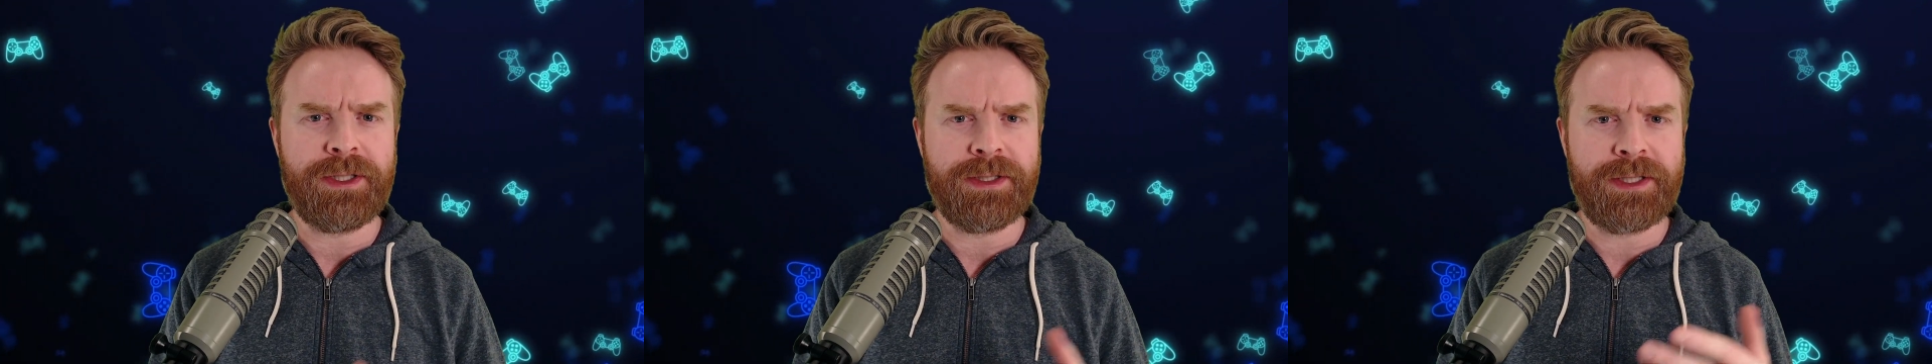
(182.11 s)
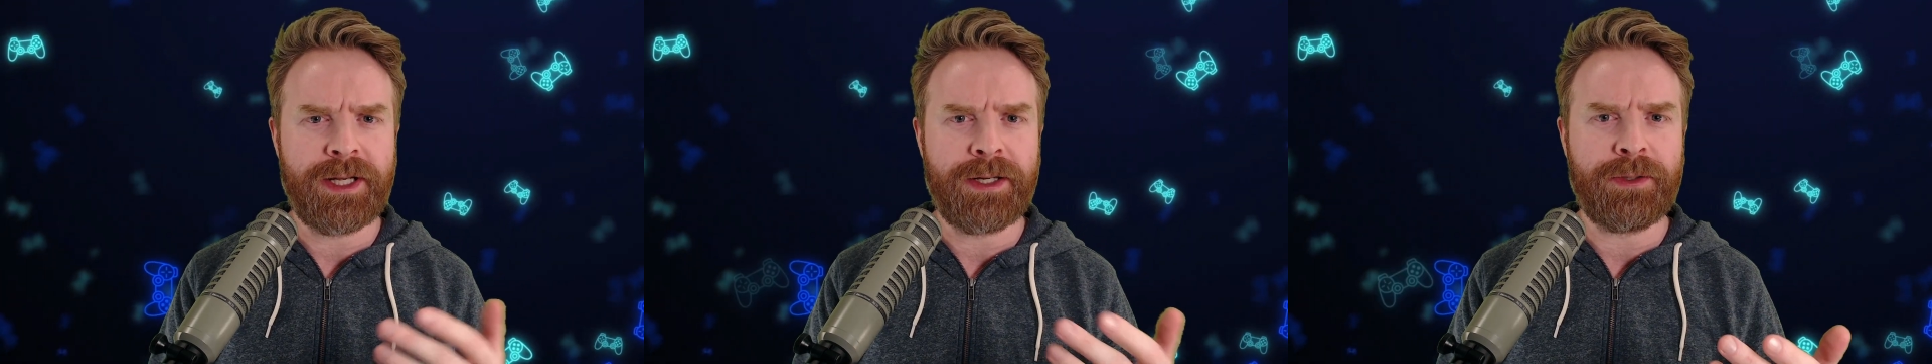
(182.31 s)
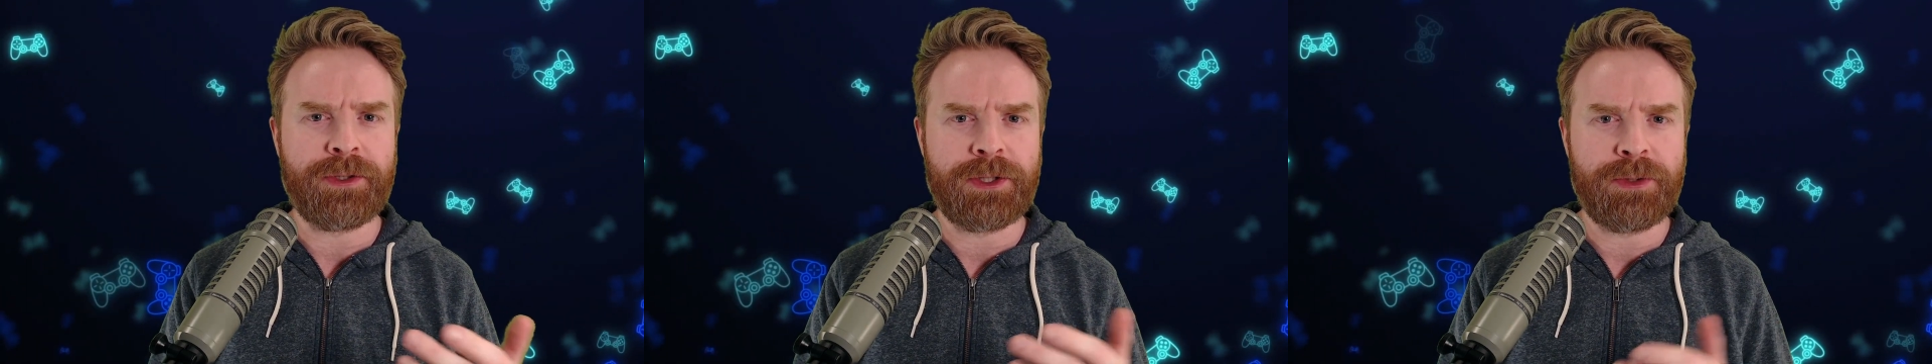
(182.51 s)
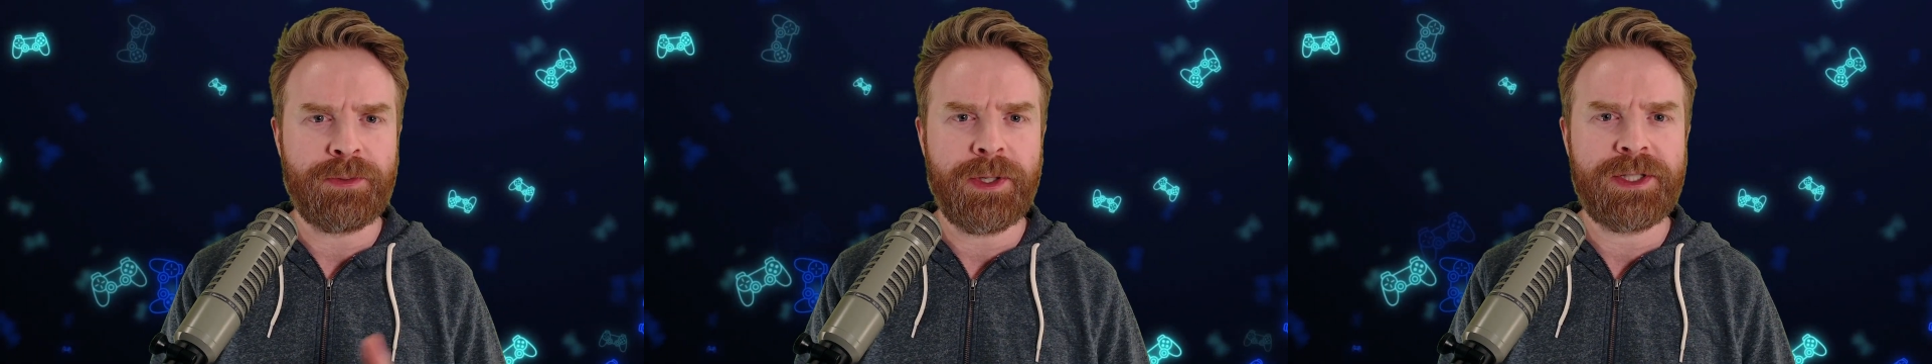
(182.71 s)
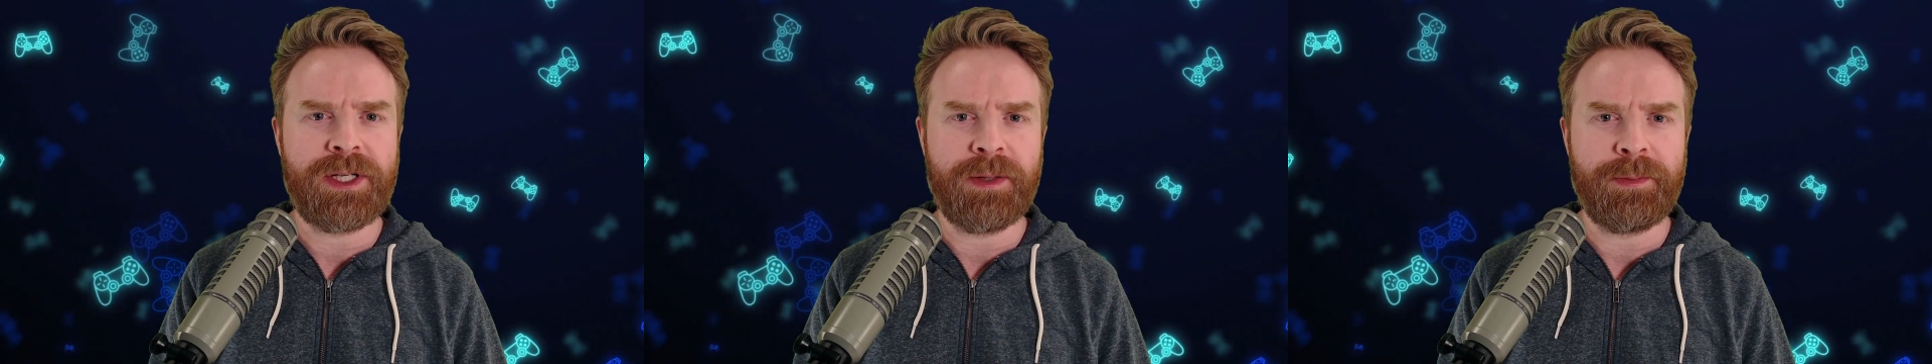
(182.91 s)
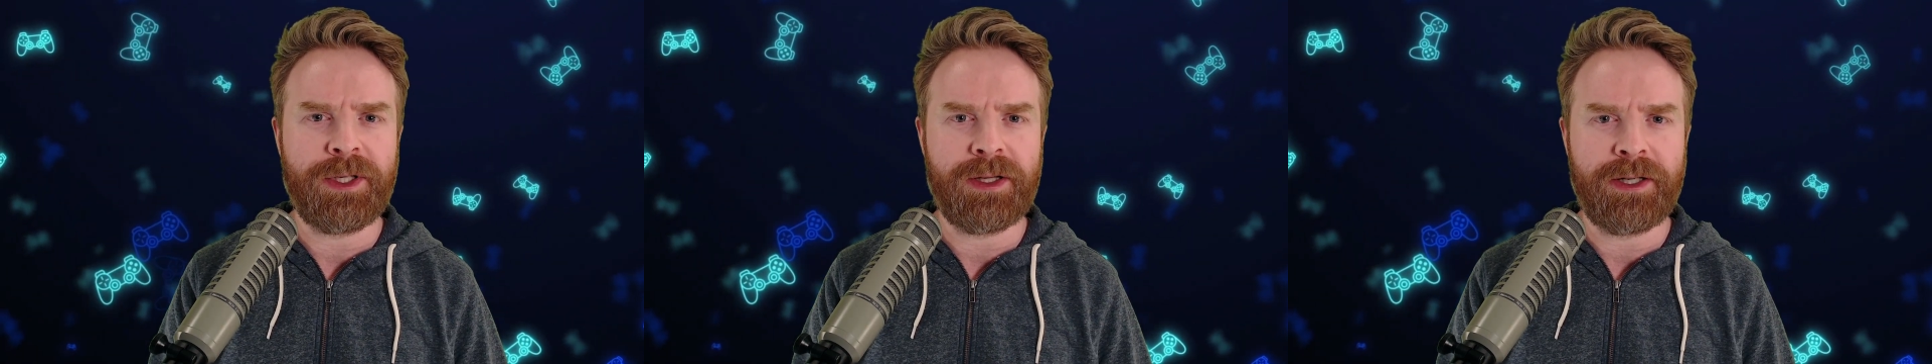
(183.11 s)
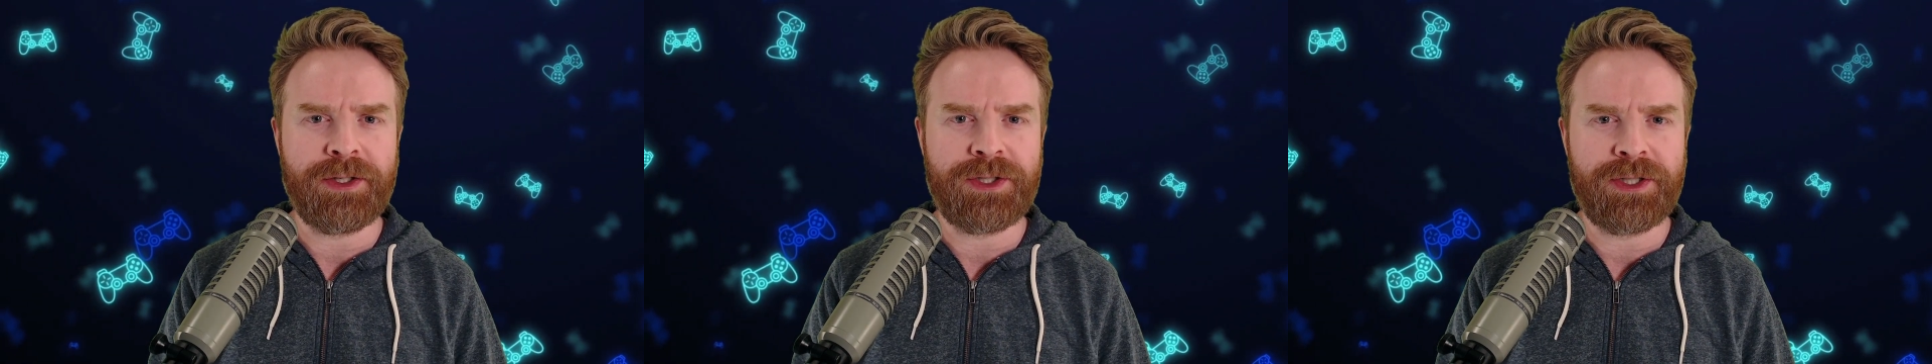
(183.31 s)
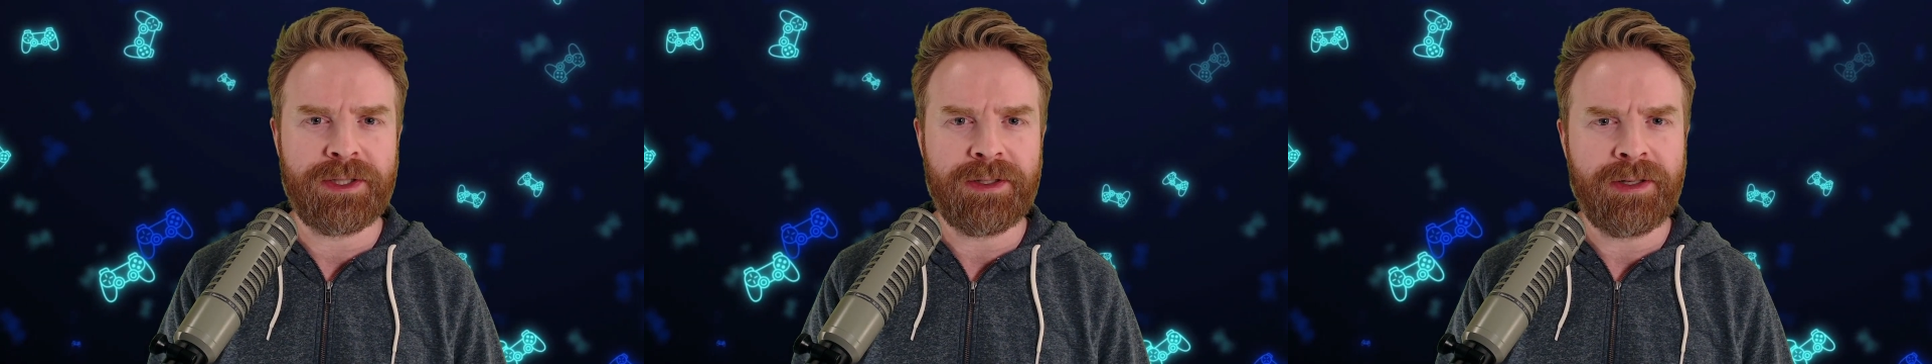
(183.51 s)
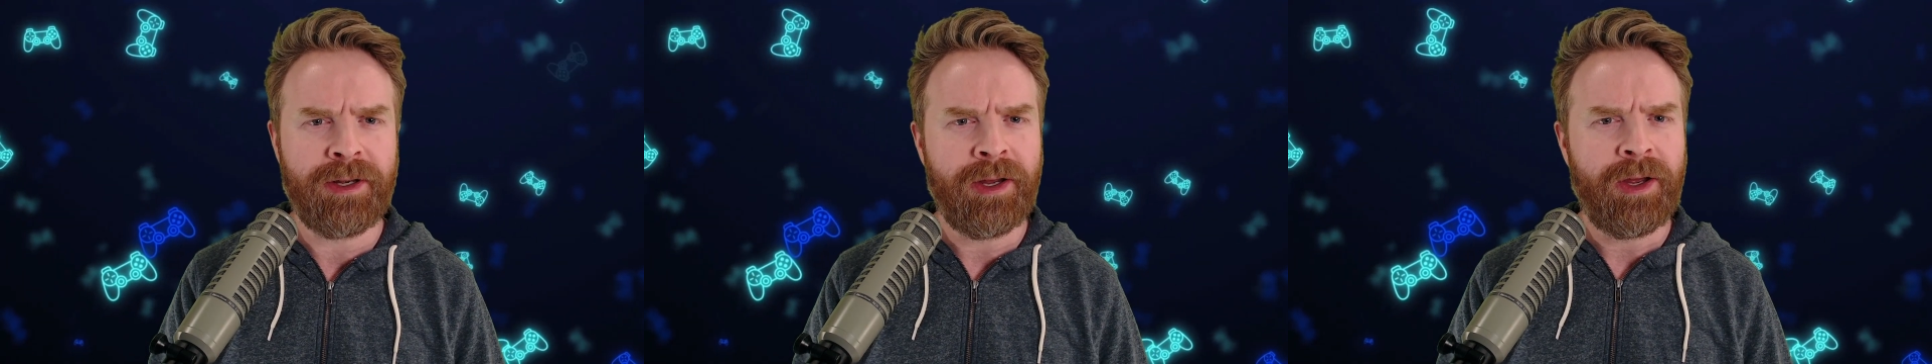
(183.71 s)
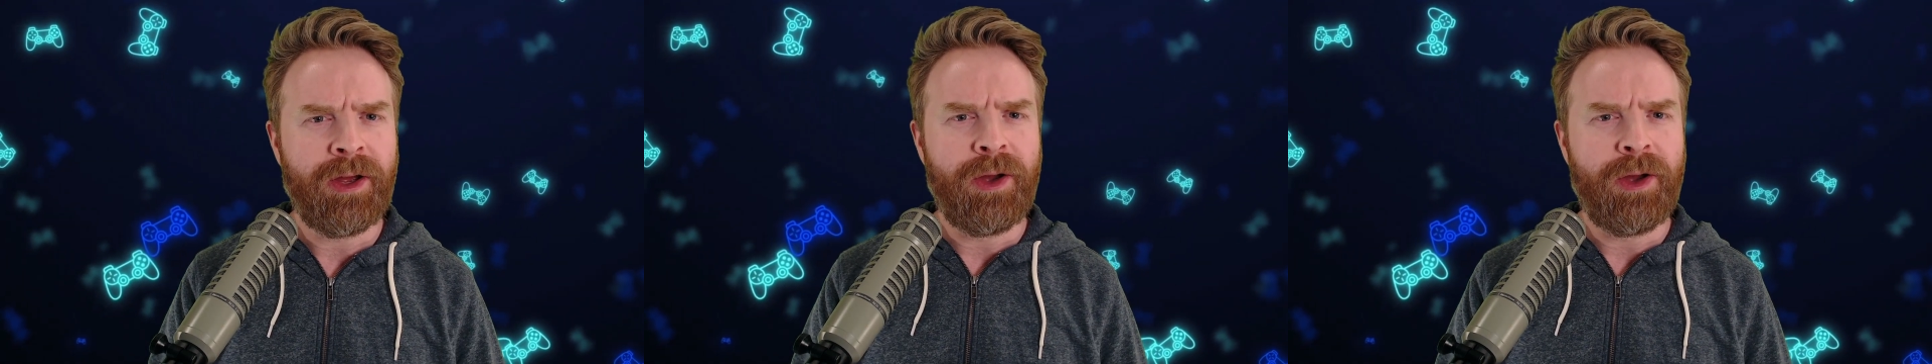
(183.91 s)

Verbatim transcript: Nintendo Switch emulation,